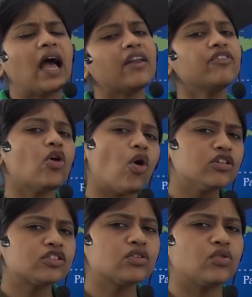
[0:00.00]
And we
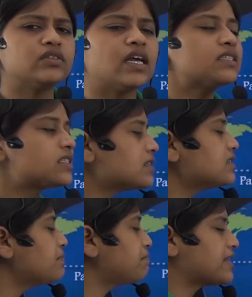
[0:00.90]
also know that
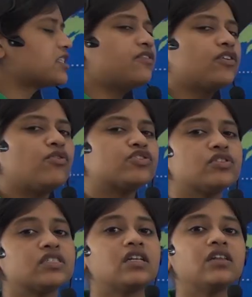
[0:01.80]
since the Pacific
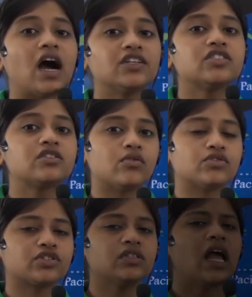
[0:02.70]
Ocean is the largest
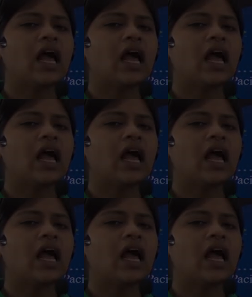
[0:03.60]
ocean,